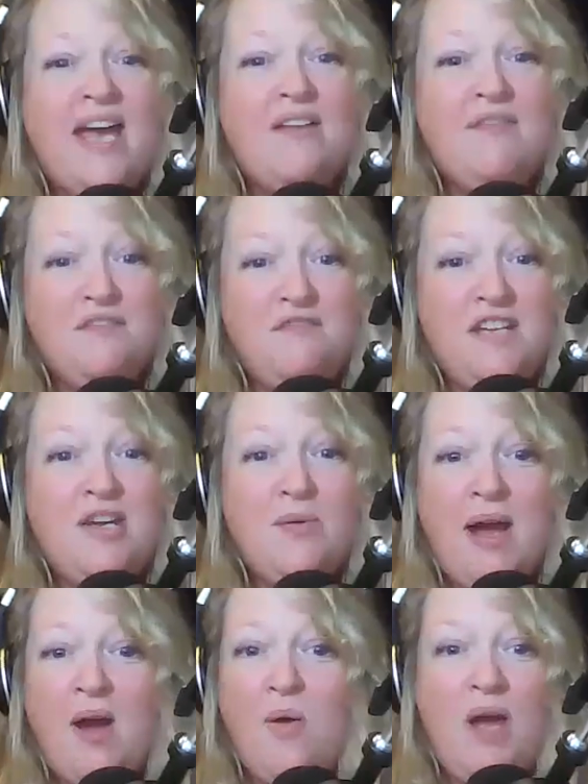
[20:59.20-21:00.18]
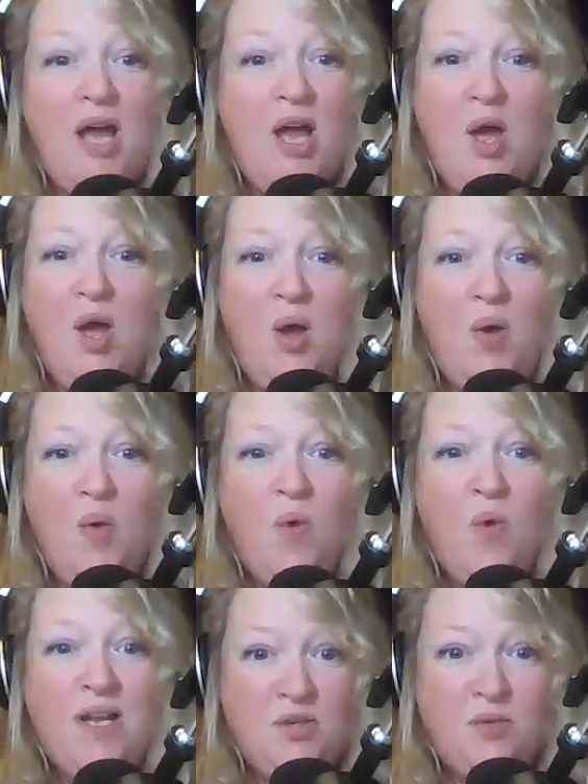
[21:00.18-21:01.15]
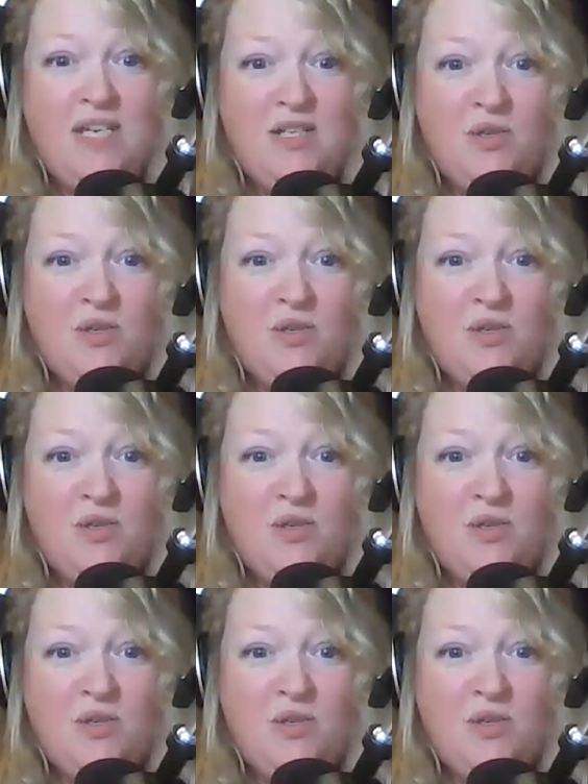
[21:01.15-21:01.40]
have to figure out what do we